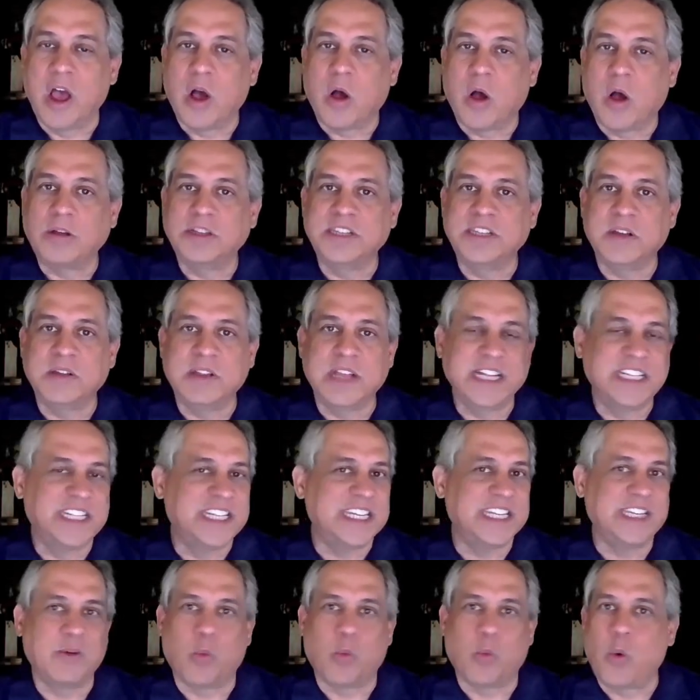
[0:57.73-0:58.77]
Also, that's
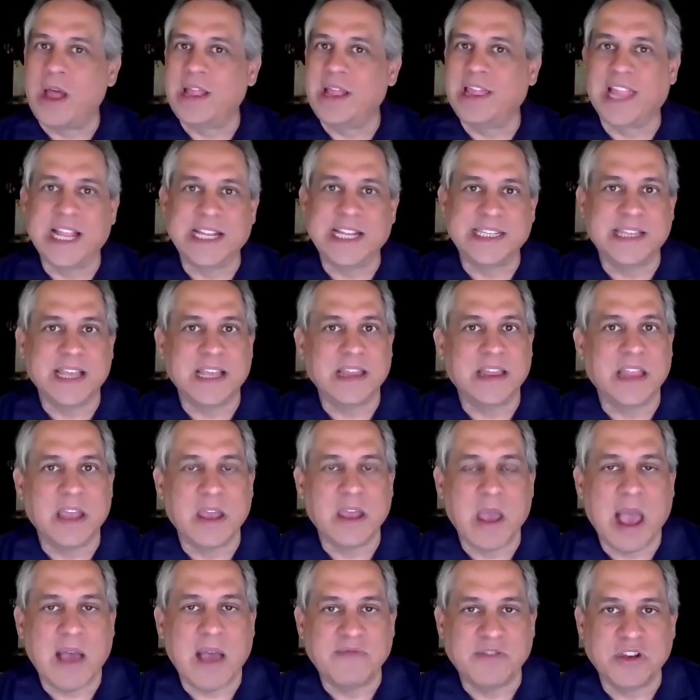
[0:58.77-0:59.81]
just one less thing that
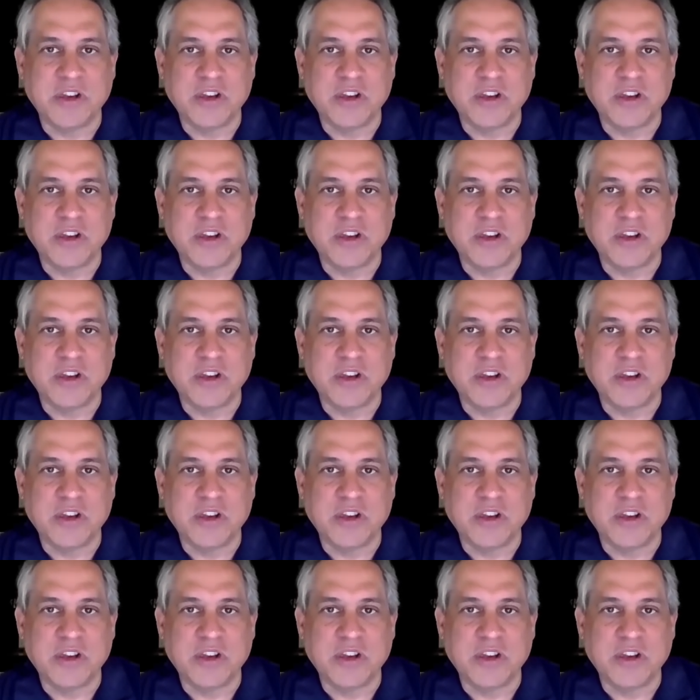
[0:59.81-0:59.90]
you have to